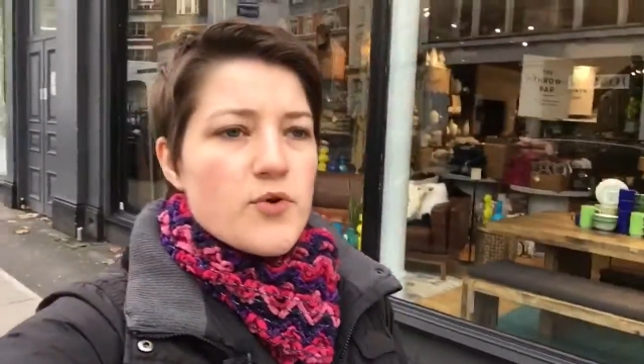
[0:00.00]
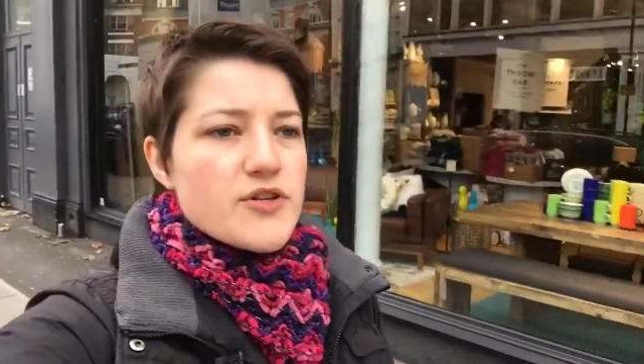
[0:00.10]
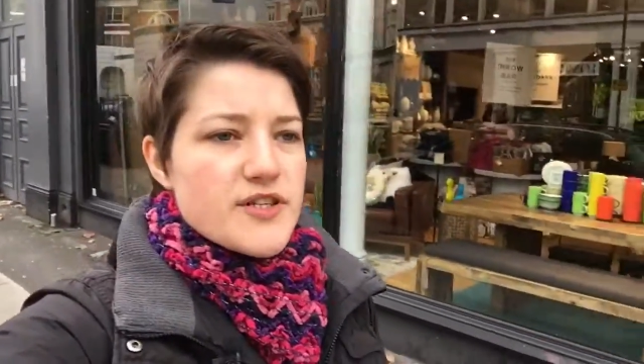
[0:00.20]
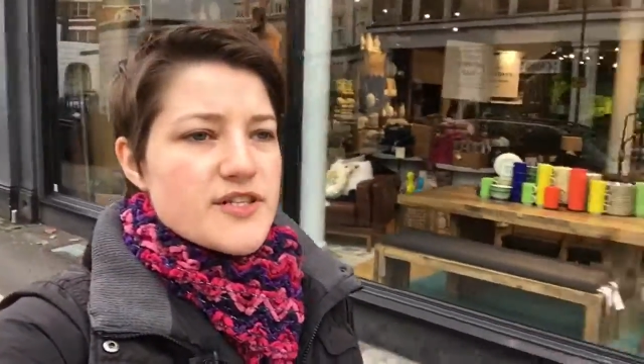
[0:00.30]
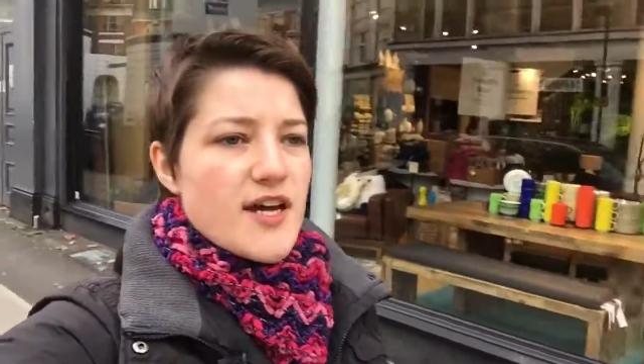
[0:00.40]

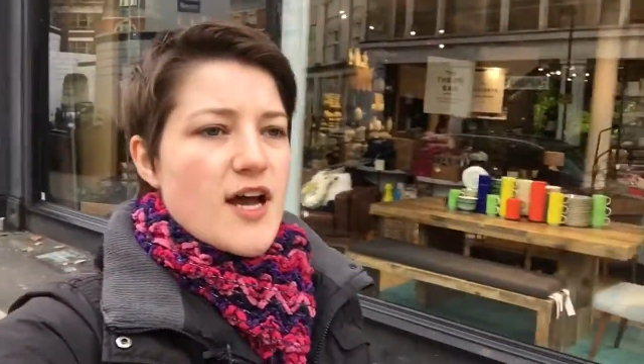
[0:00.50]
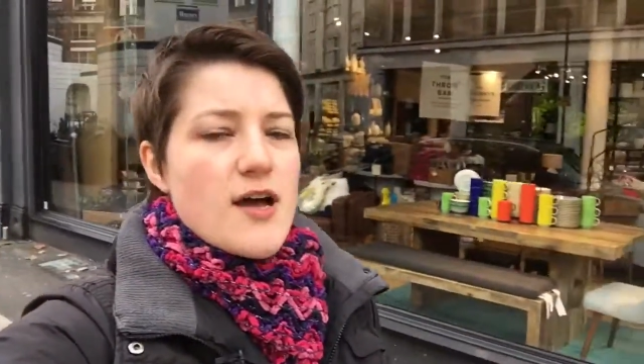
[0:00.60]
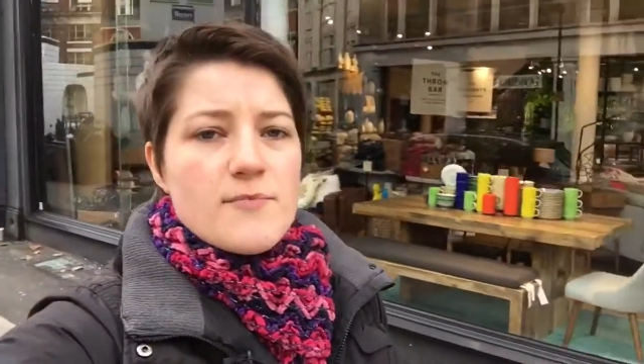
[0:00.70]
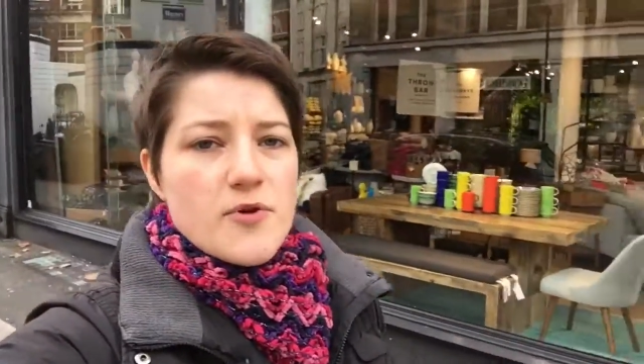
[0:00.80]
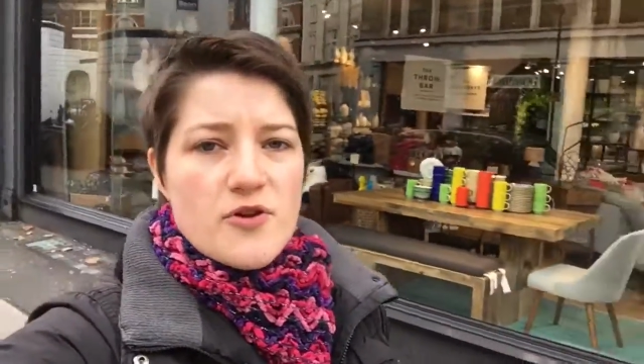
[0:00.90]
wouldn't
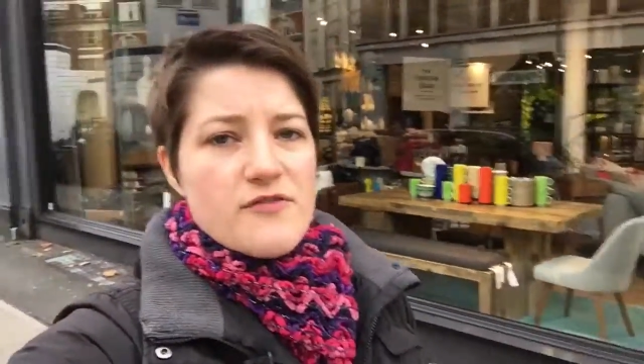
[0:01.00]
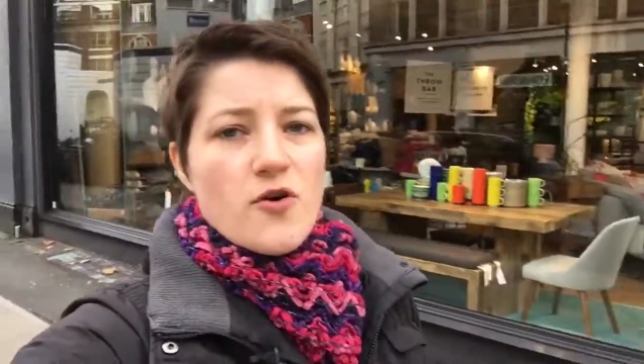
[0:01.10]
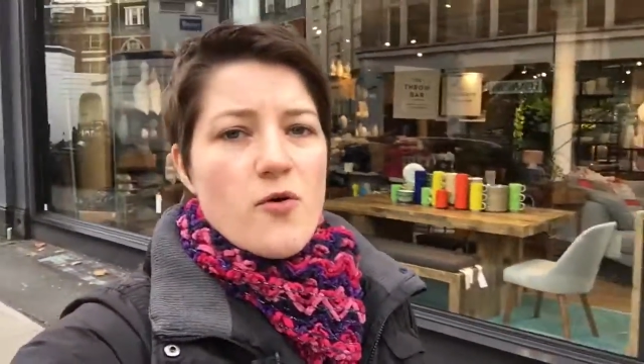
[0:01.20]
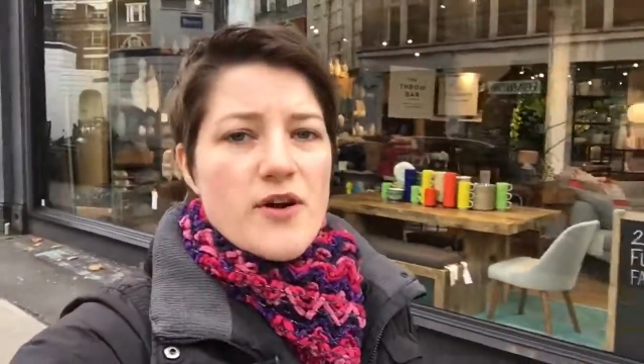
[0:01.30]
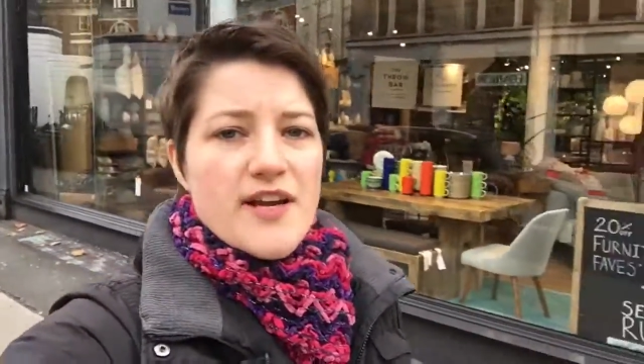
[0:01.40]
put you
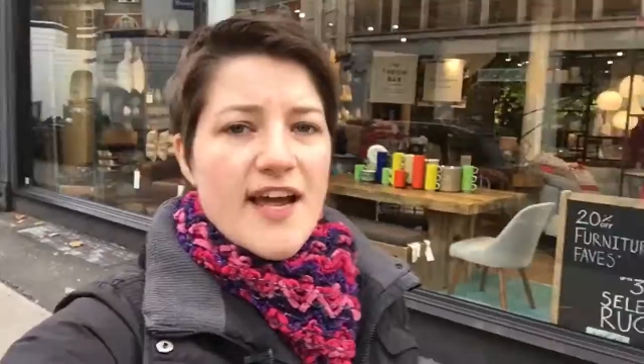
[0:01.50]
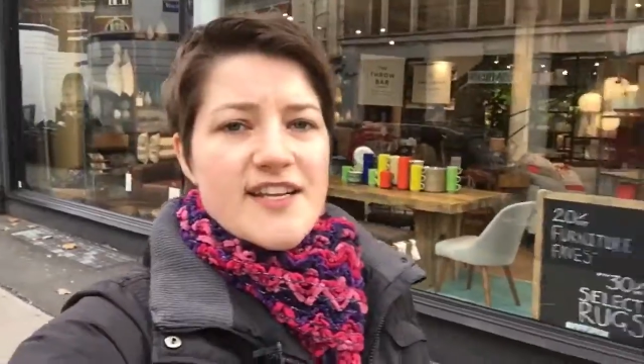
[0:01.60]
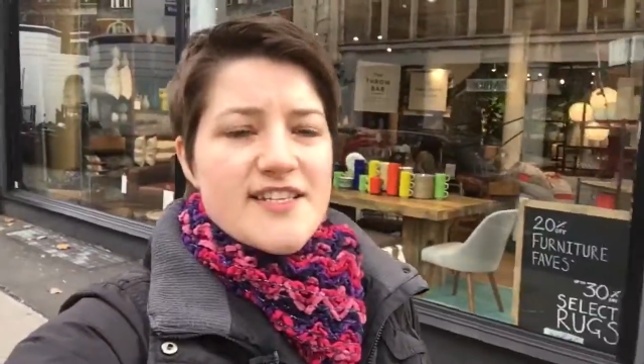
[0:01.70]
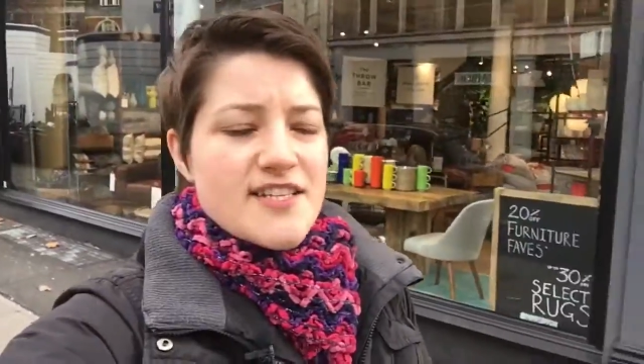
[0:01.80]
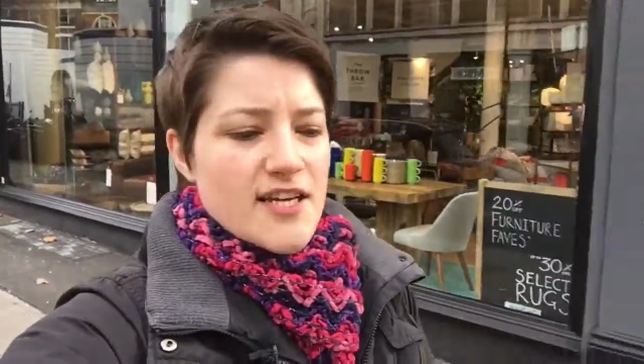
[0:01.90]
forward
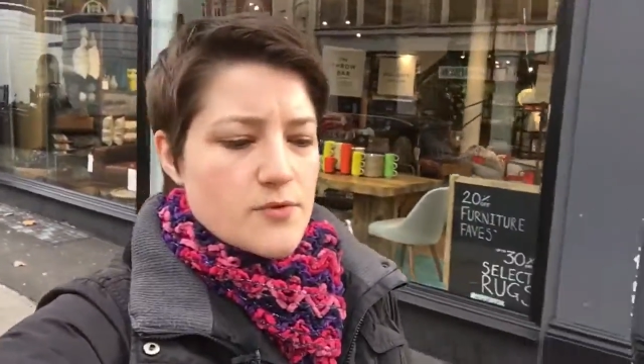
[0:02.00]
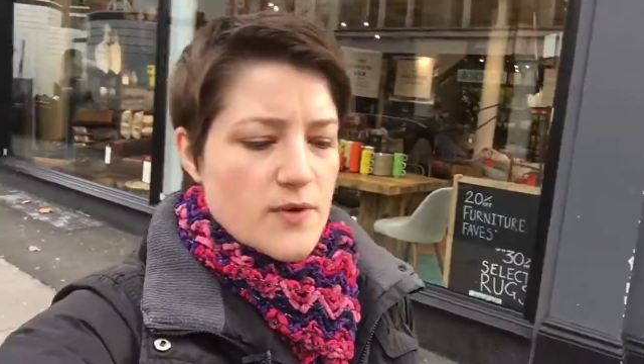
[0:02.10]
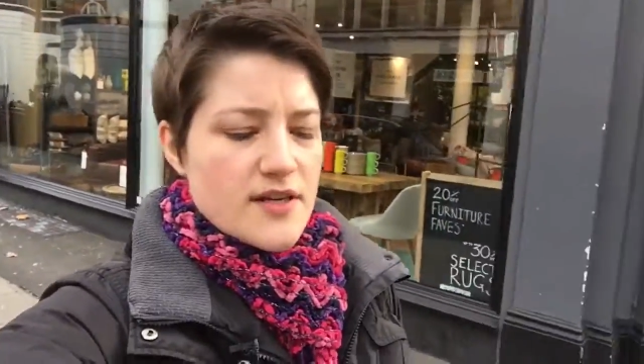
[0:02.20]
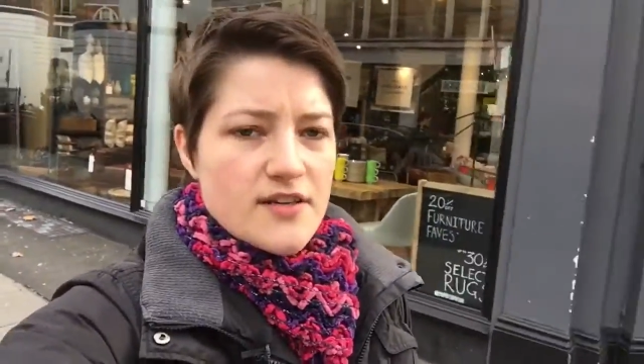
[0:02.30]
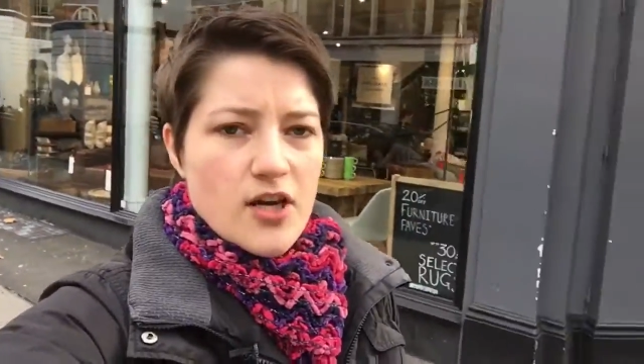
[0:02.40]
and suggest
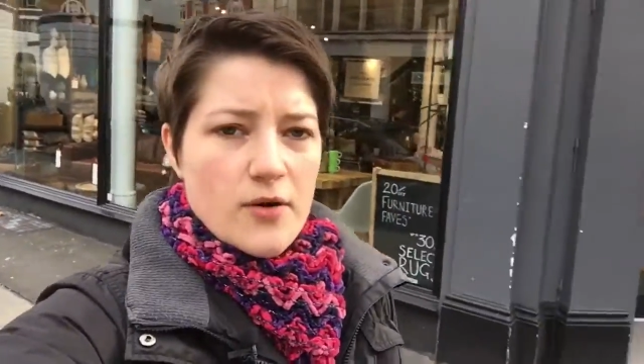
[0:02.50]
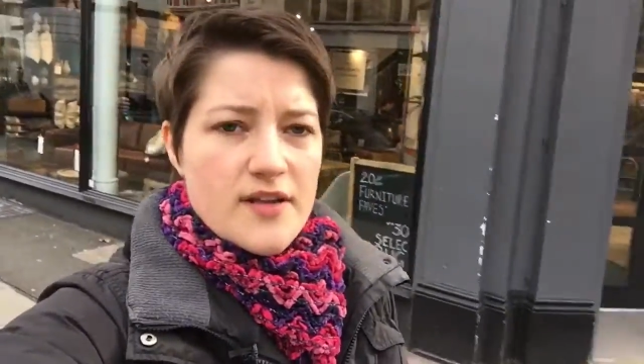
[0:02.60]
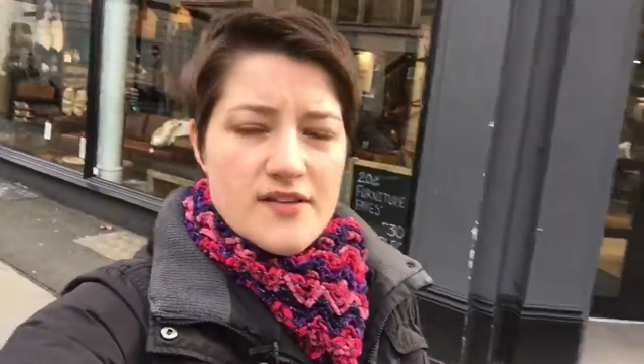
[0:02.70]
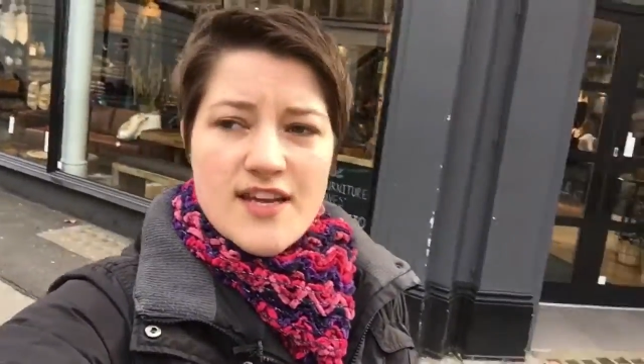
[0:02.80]
we, you know,